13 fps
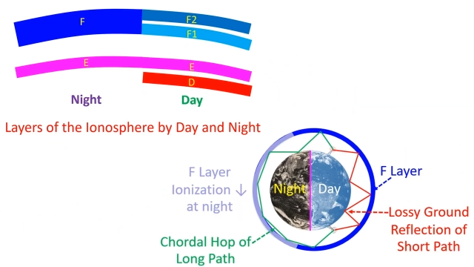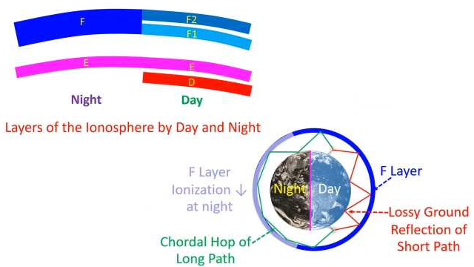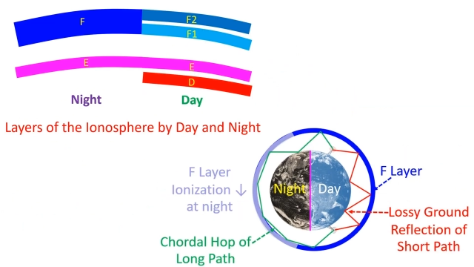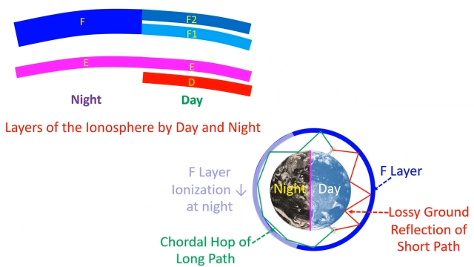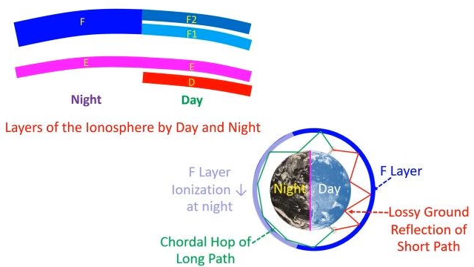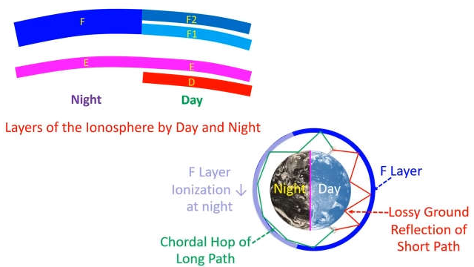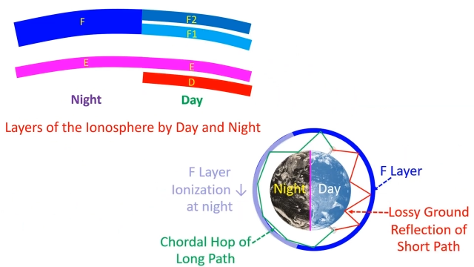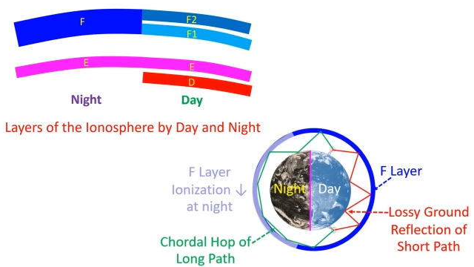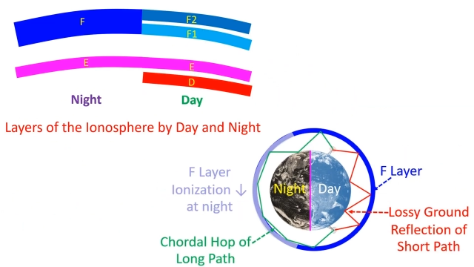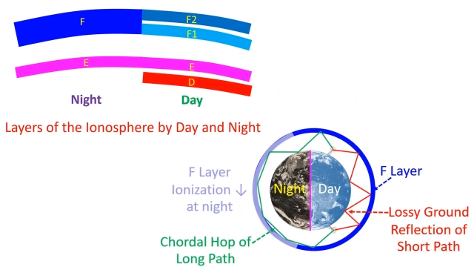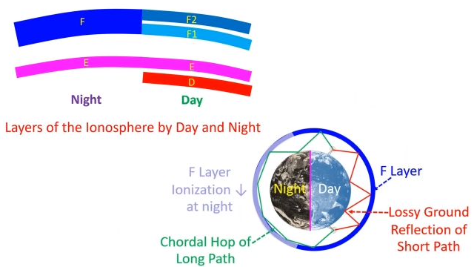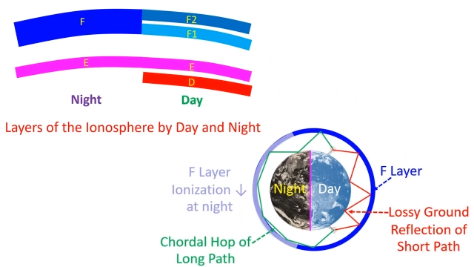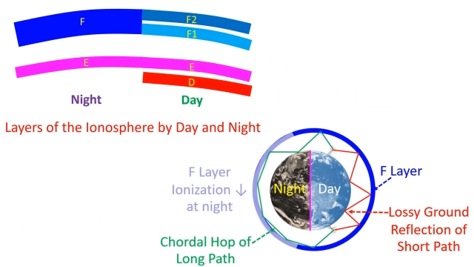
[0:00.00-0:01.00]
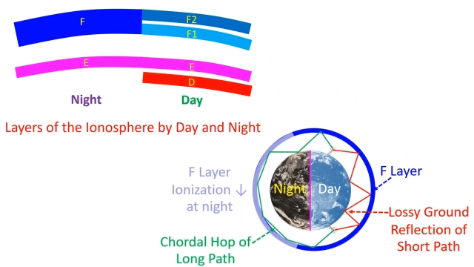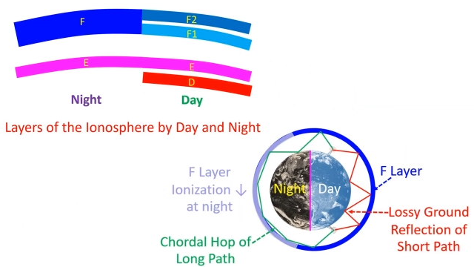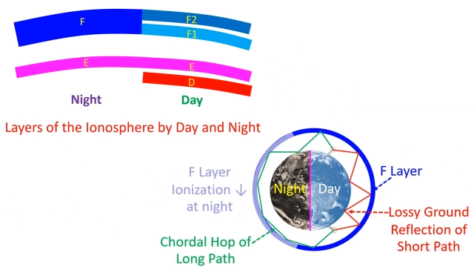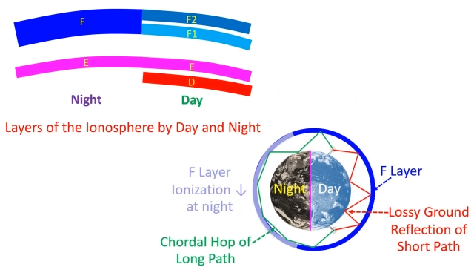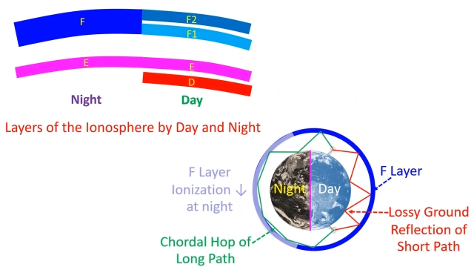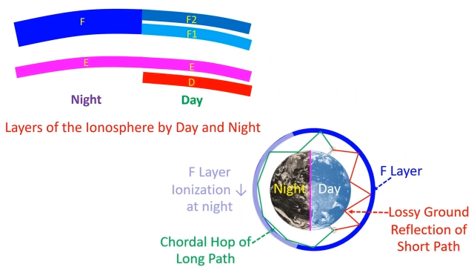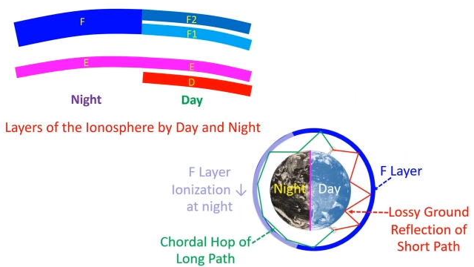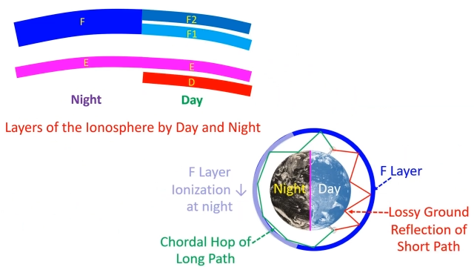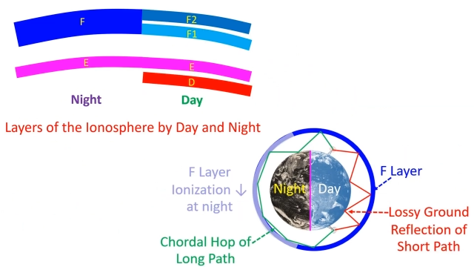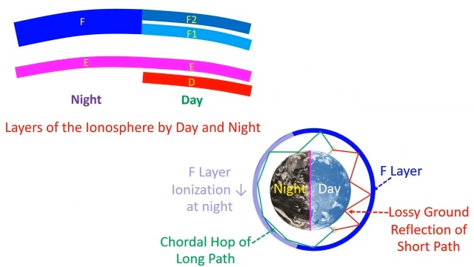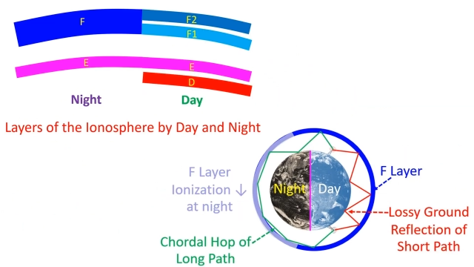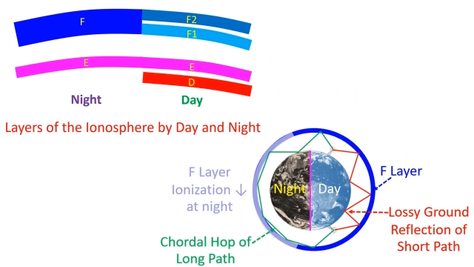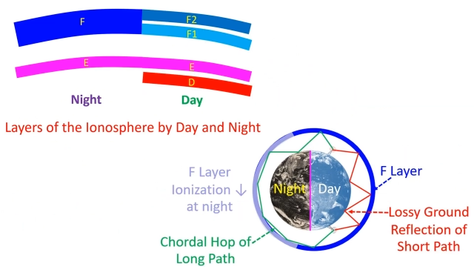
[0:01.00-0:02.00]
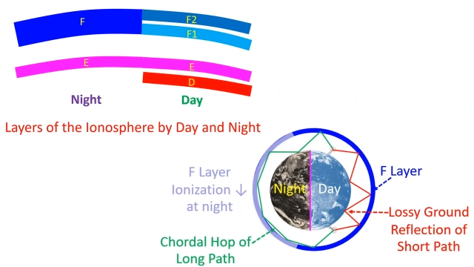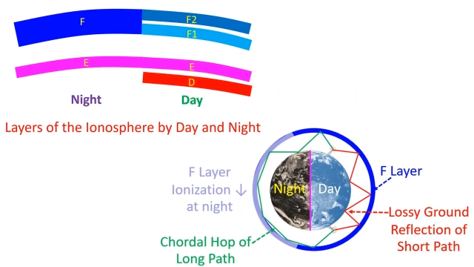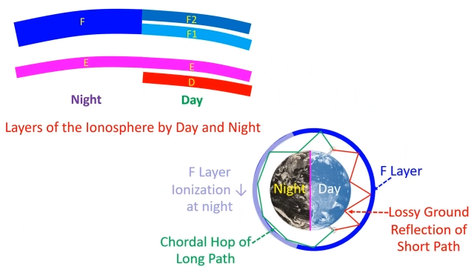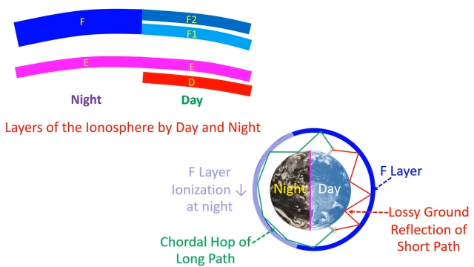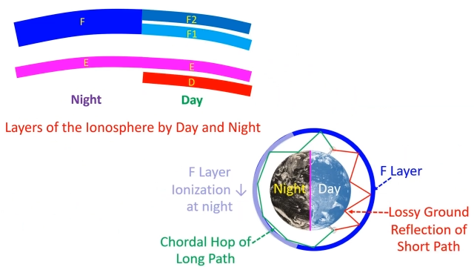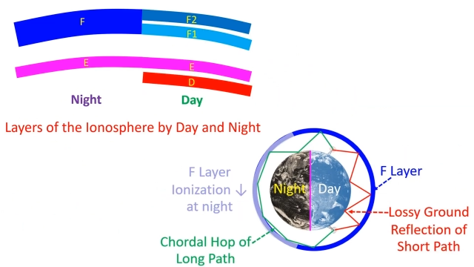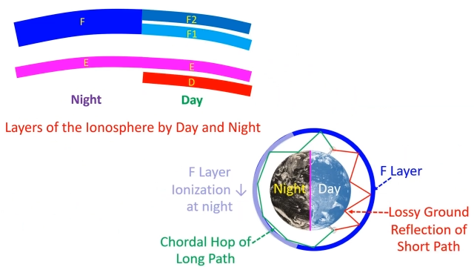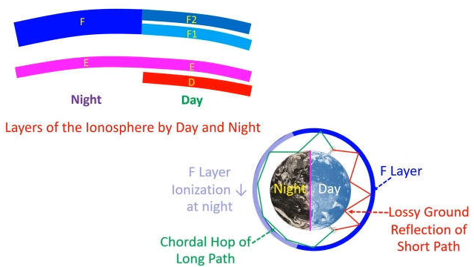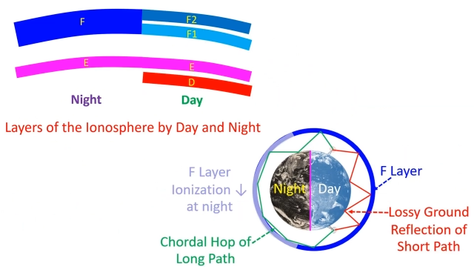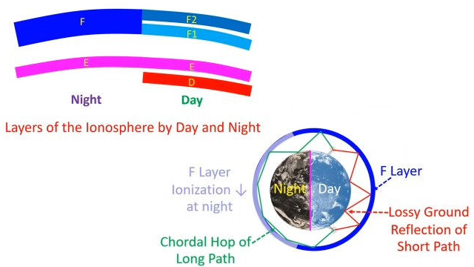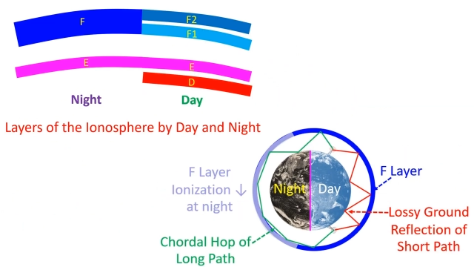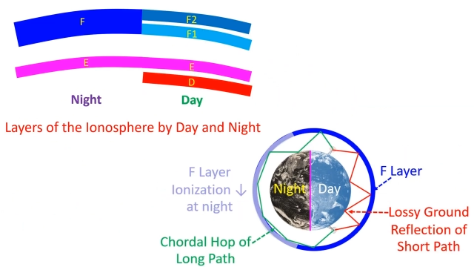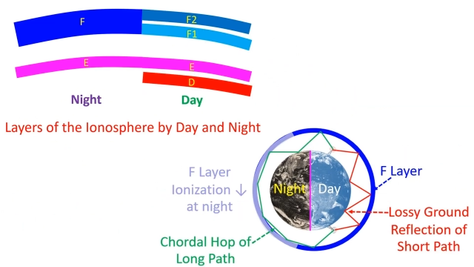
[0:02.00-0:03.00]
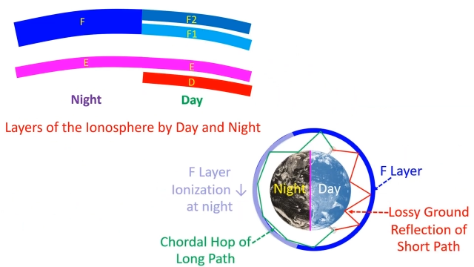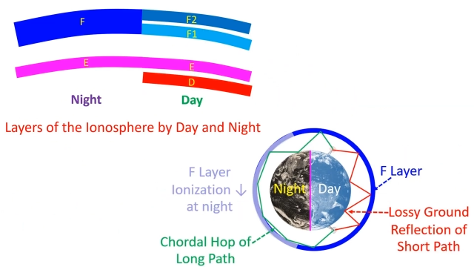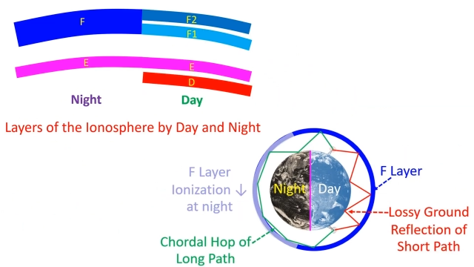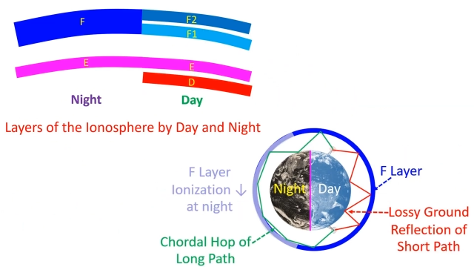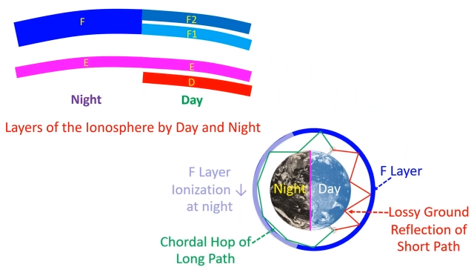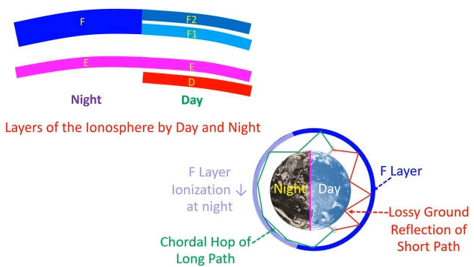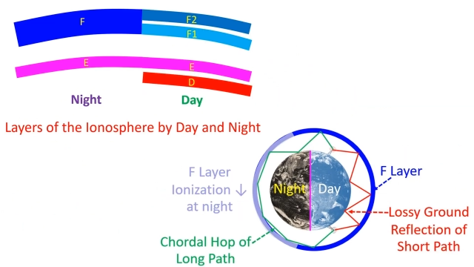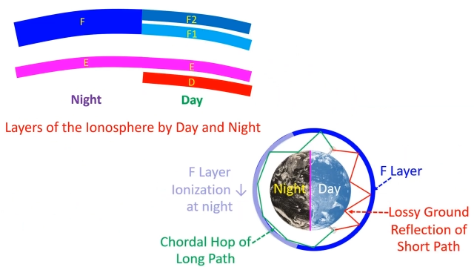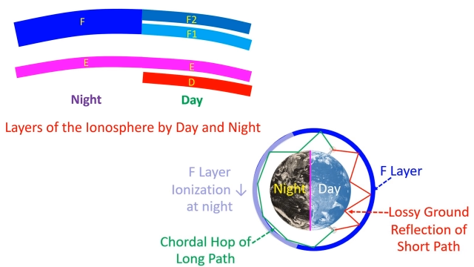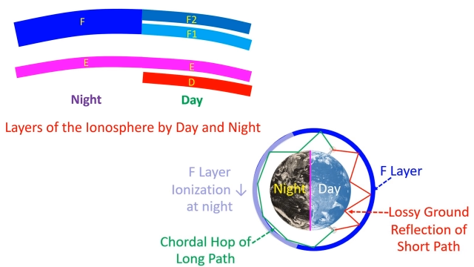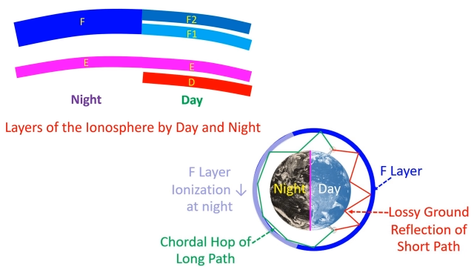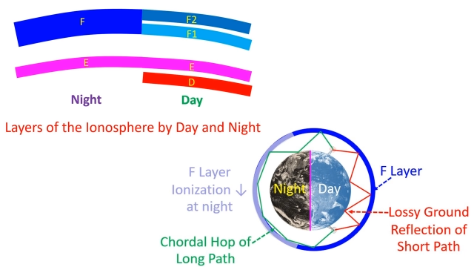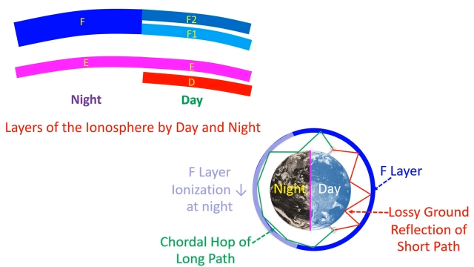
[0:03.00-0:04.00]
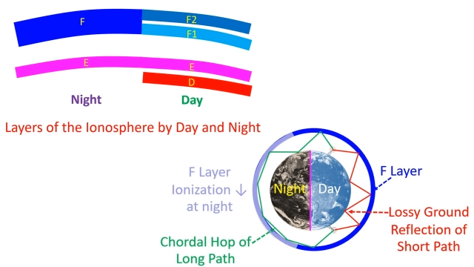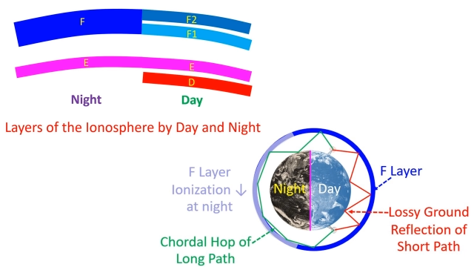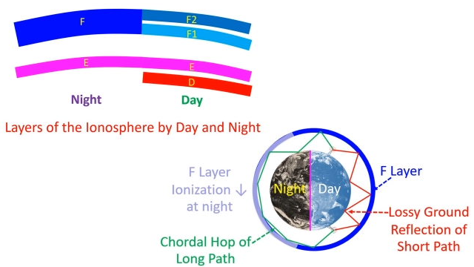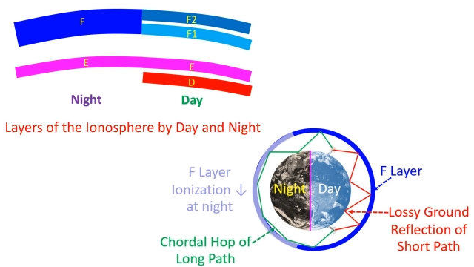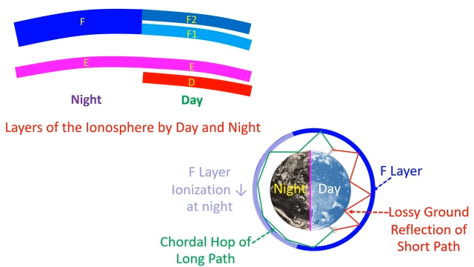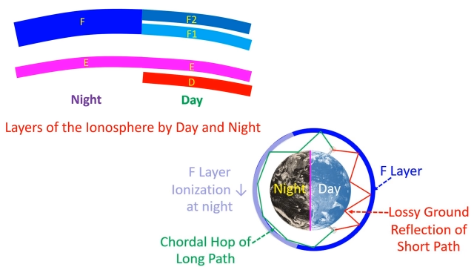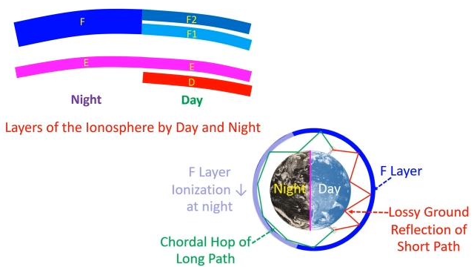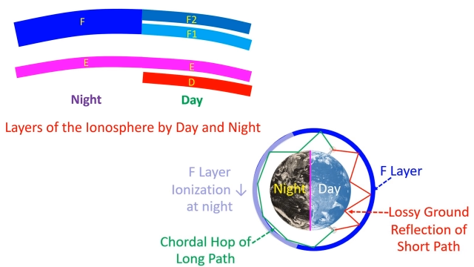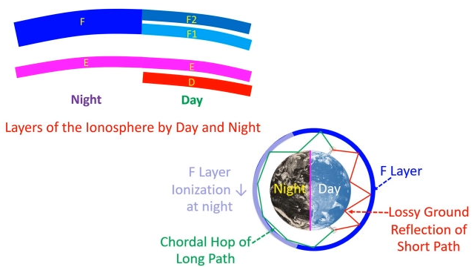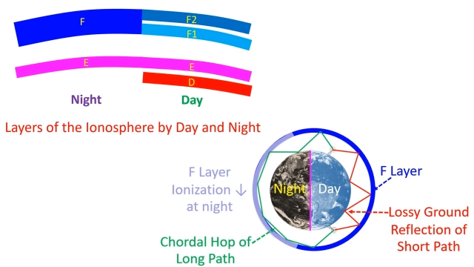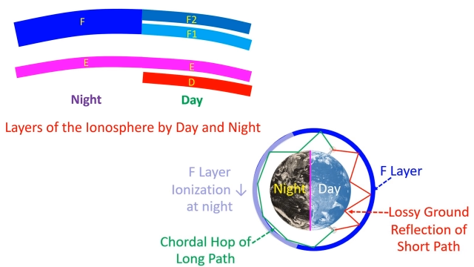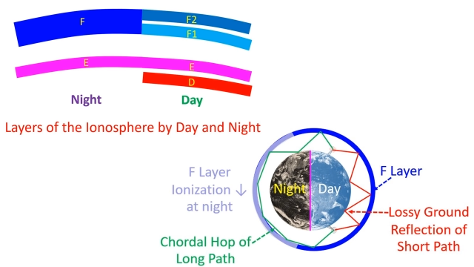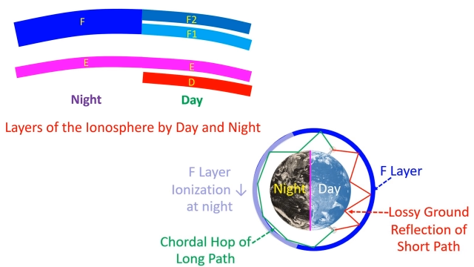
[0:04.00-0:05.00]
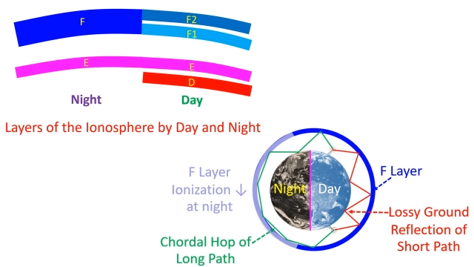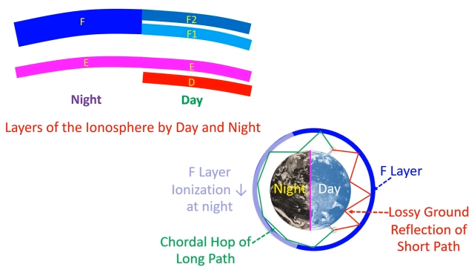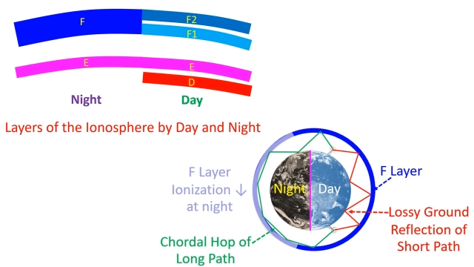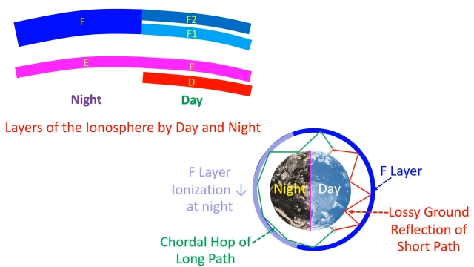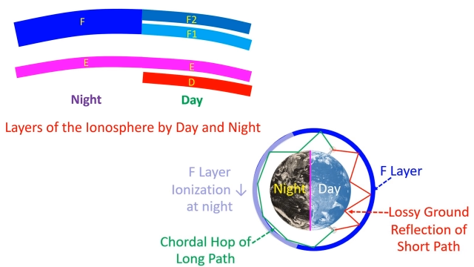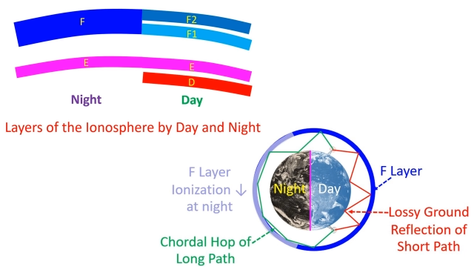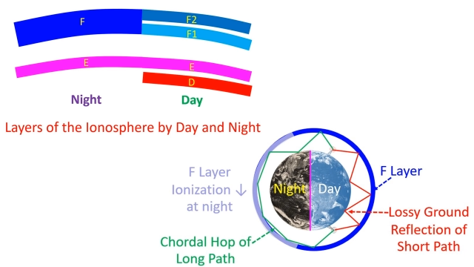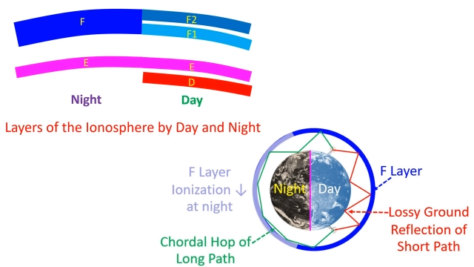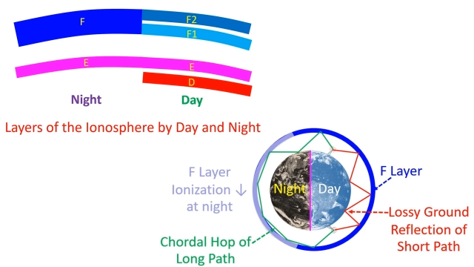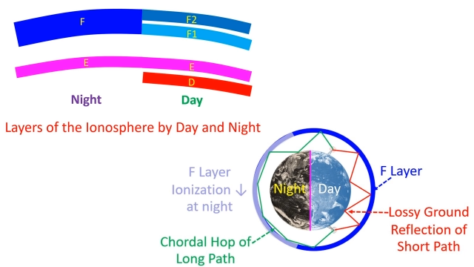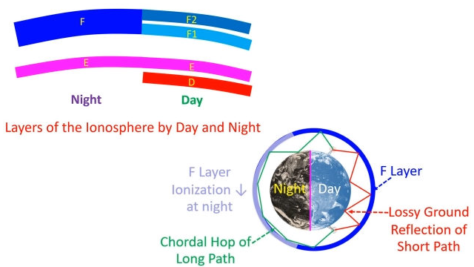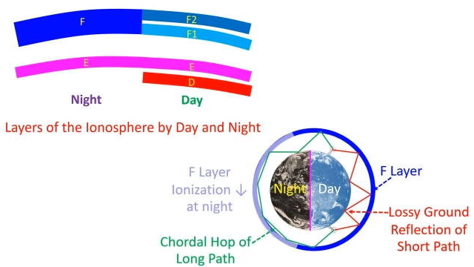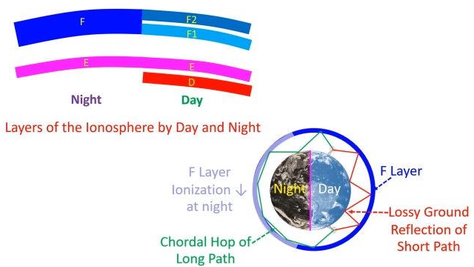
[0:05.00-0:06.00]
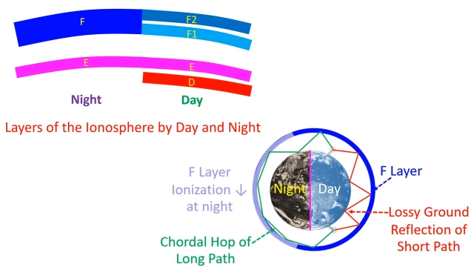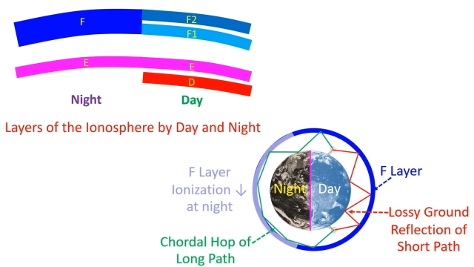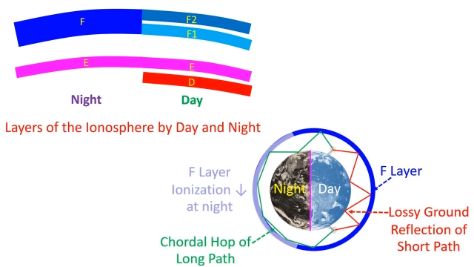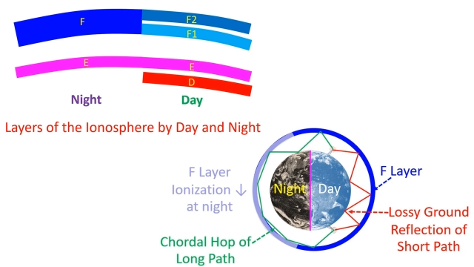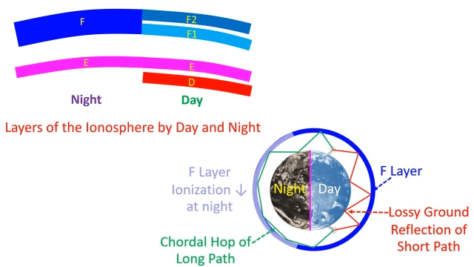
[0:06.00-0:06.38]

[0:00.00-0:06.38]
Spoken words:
Nobody's mouth can be seen.